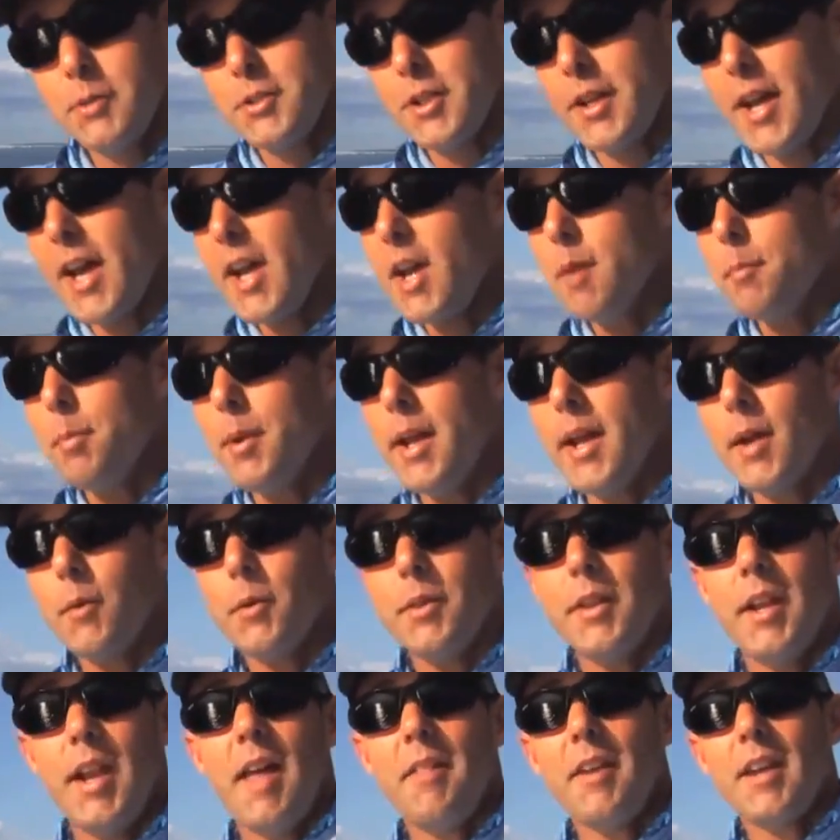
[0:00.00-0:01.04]
Well, today I'm playing
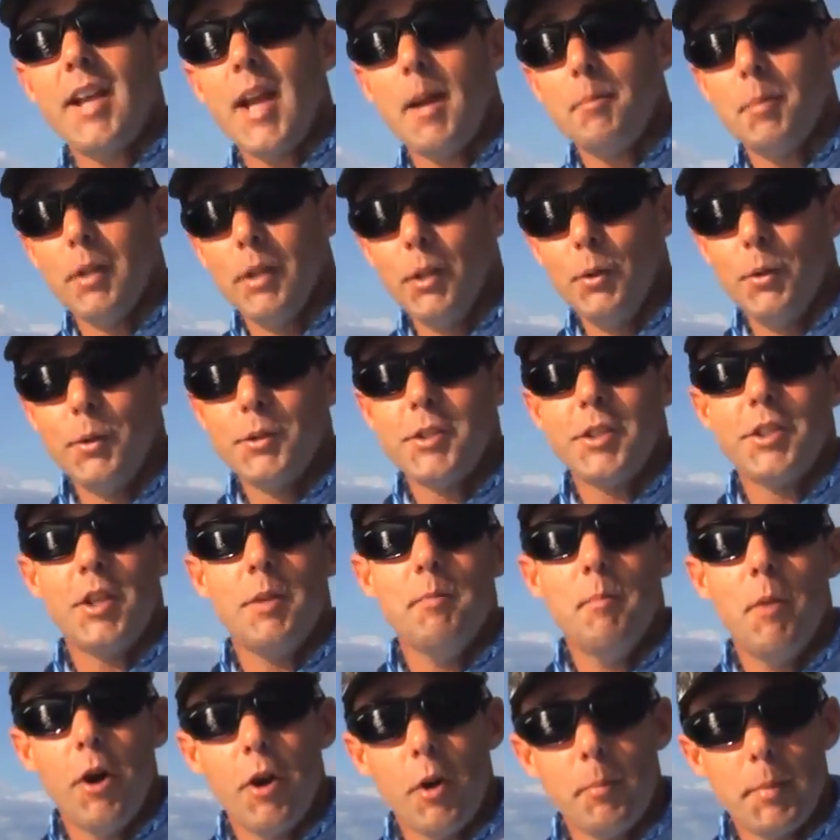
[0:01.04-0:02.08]
with another couple of lures that
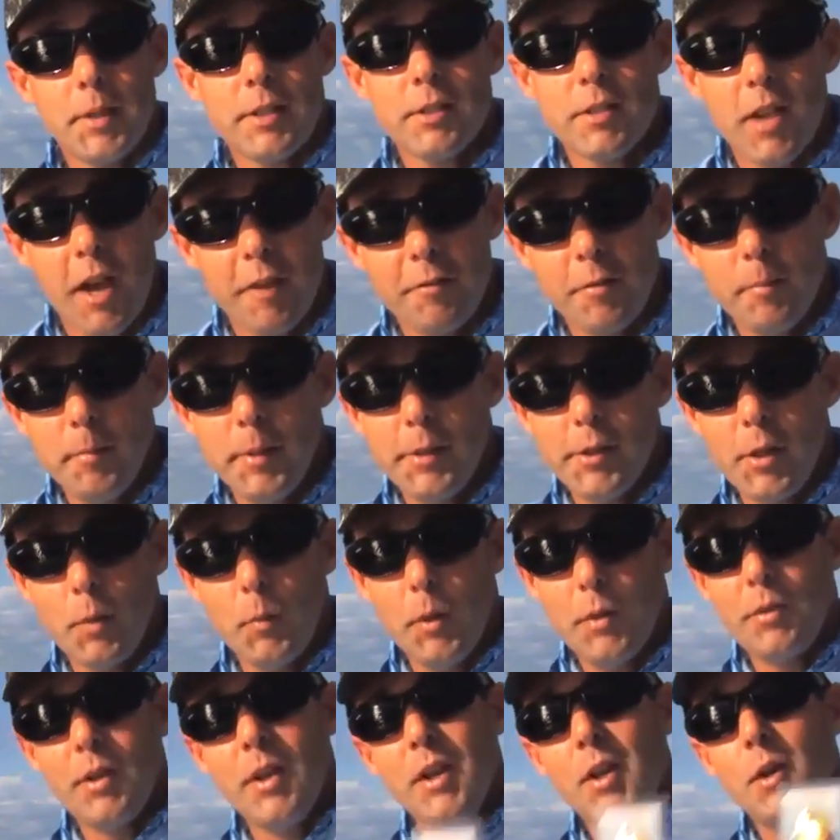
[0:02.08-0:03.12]
you might not be so familiar
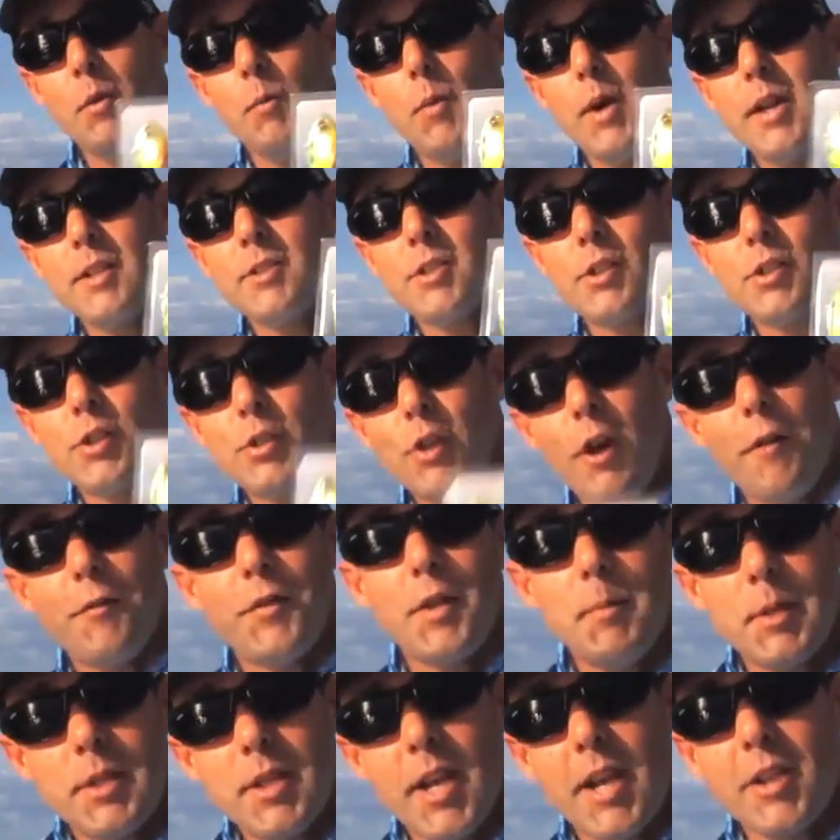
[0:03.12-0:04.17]
with. One's a soft
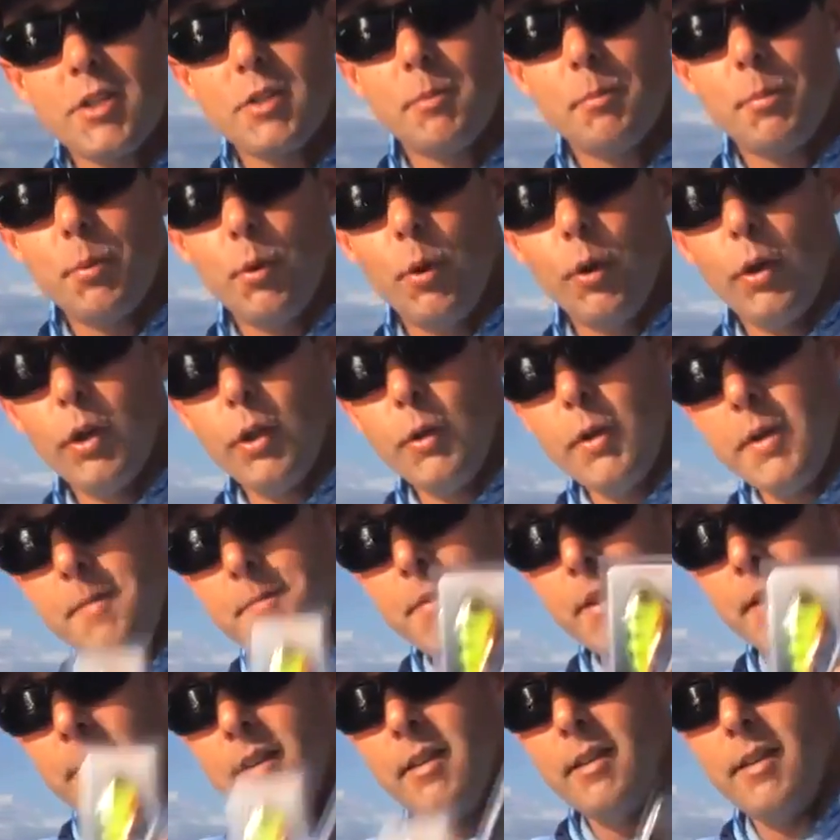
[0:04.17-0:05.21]
imitation prawn lure,
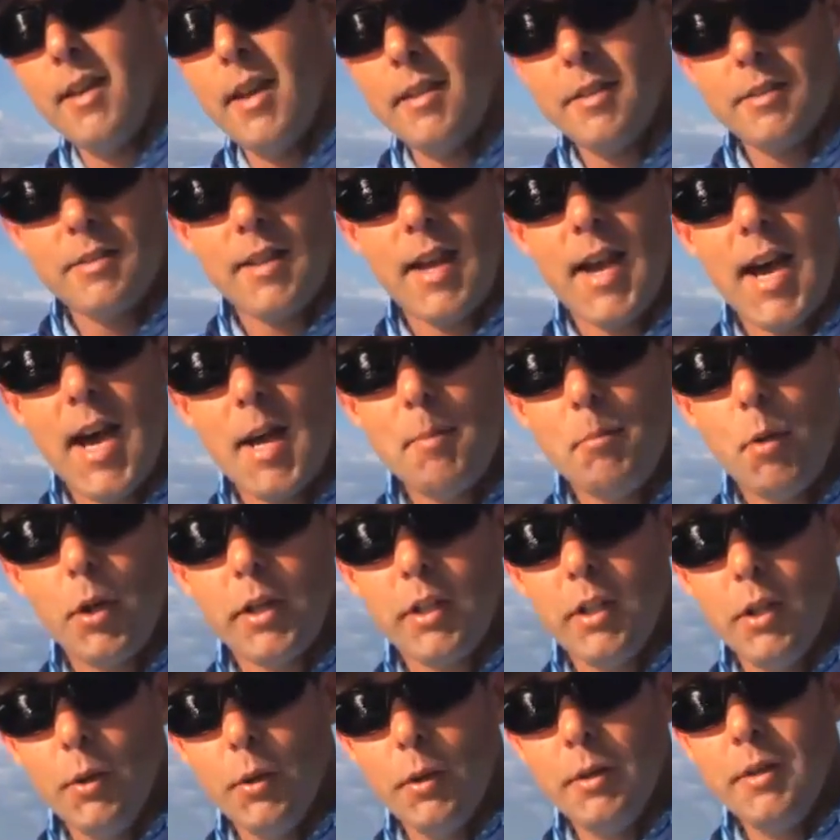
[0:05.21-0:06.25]
another's a hard
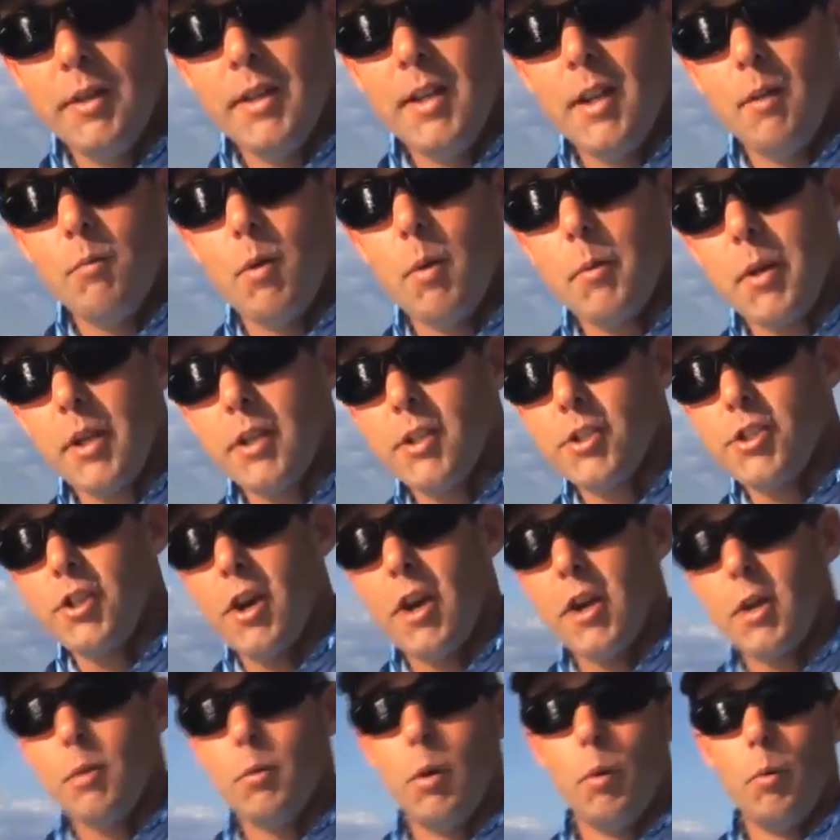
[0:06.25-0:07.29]
body lure. What we're going to
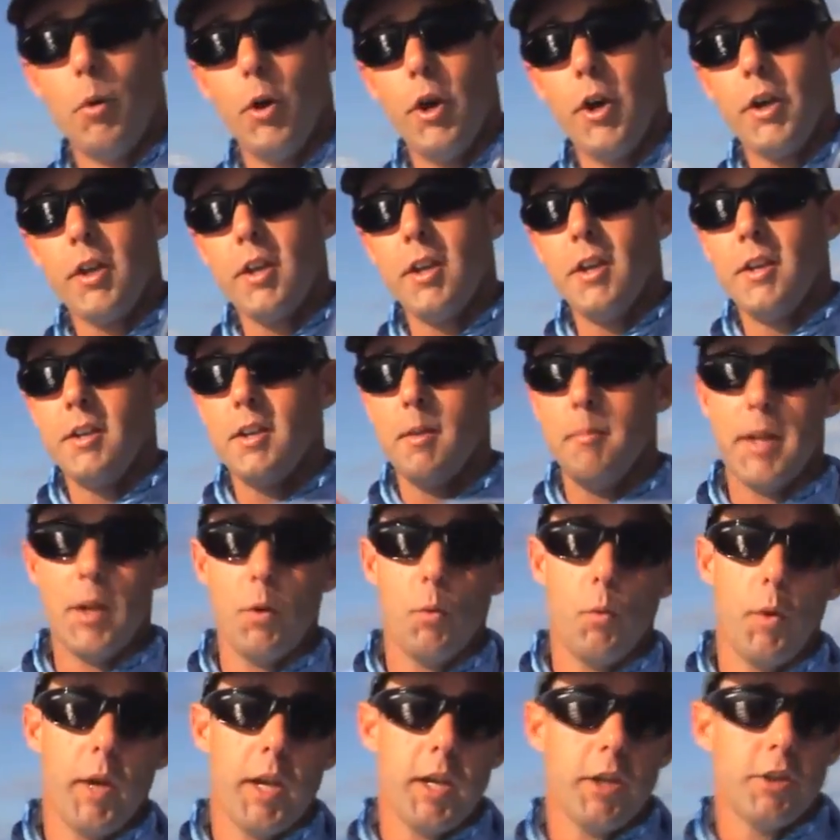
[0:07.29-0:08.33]
show you will work no
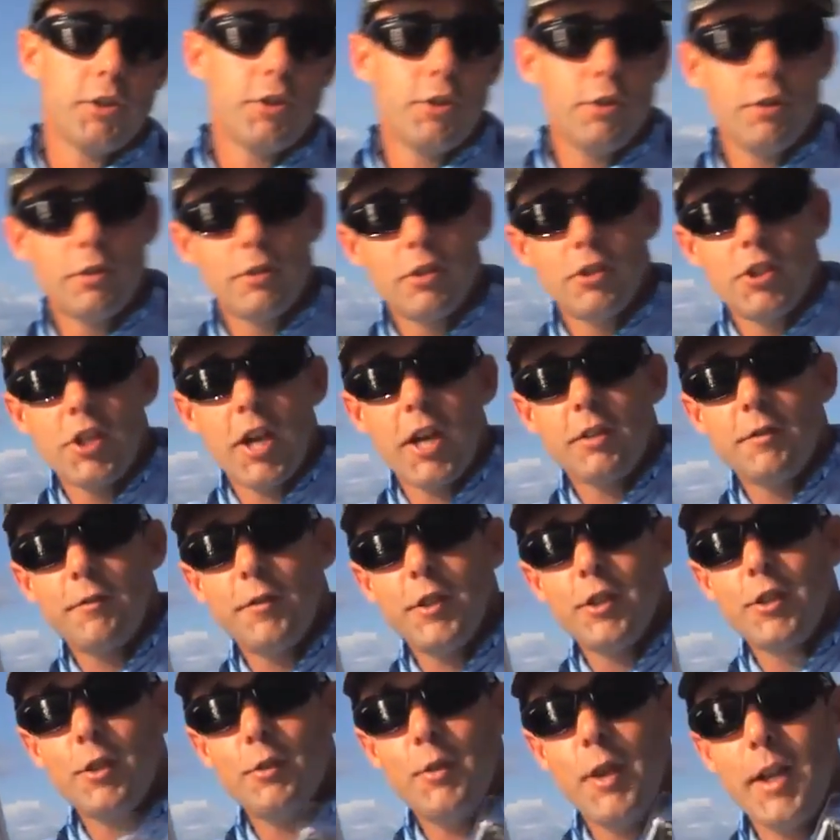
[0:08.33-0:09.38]
matter where you choose to chase
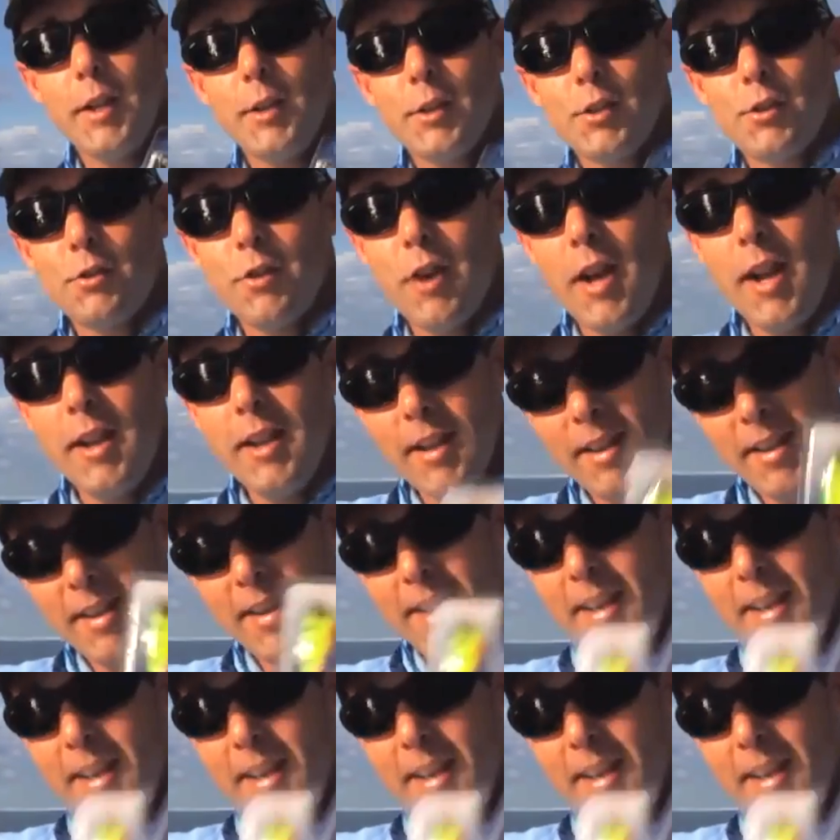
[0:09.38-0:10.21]
fish around Australia.